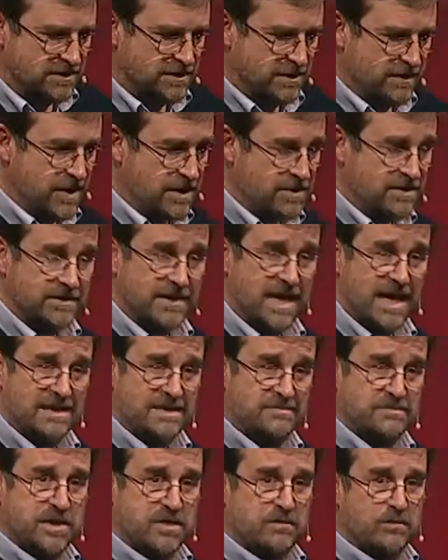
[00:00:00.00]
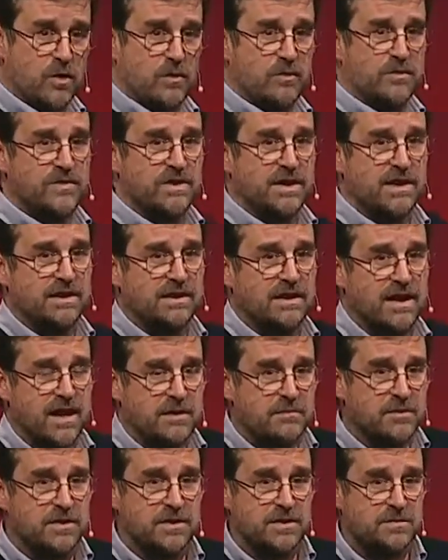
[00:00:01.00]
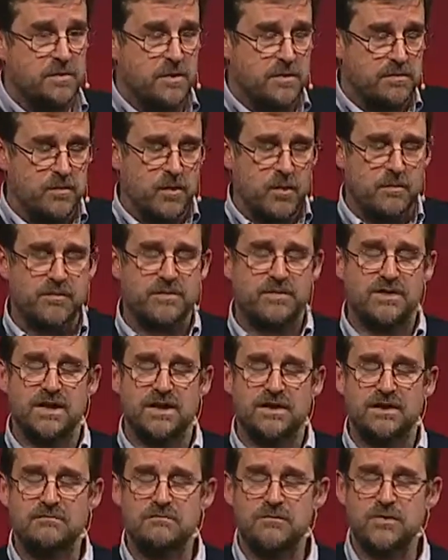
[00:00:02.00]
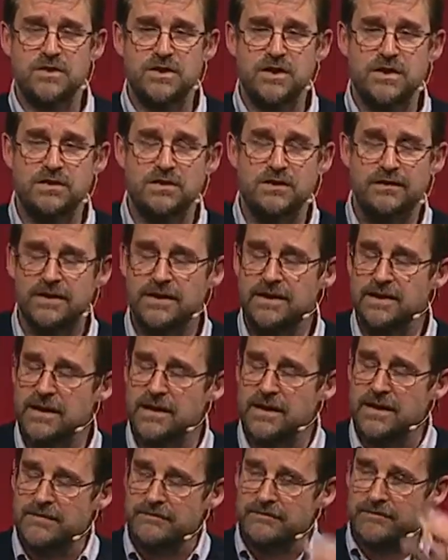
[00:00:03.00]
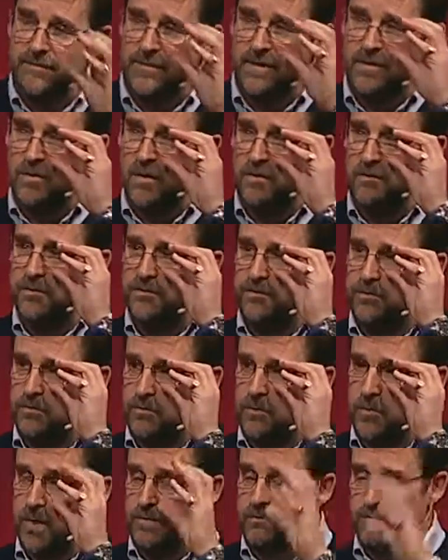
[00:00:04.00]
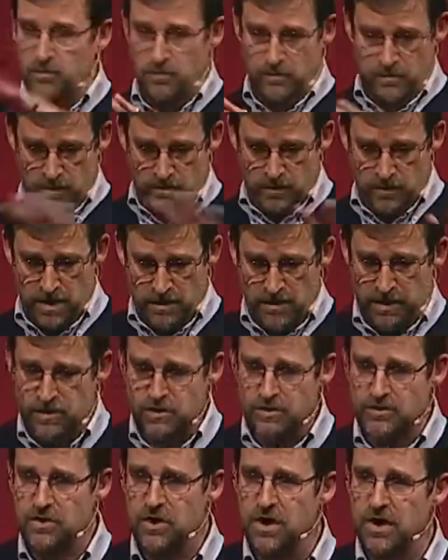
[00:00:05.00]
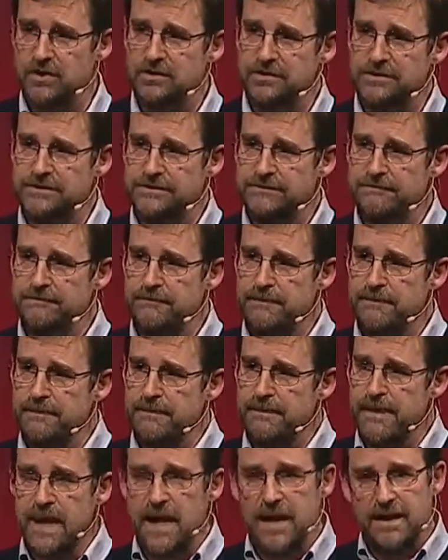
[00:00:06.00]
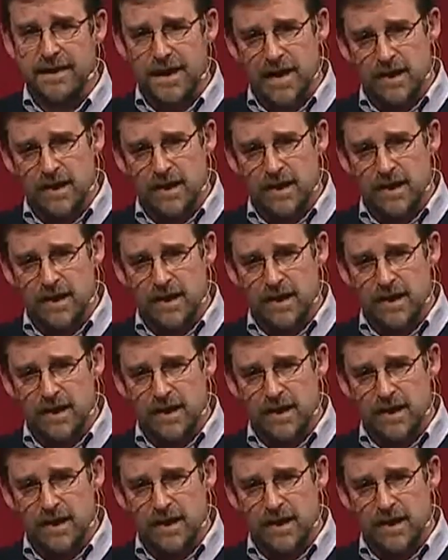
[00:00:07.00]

So that, that's been what we've seen in Cayman, it's been what we've seen in Brazil um, when we've, when in those trials. And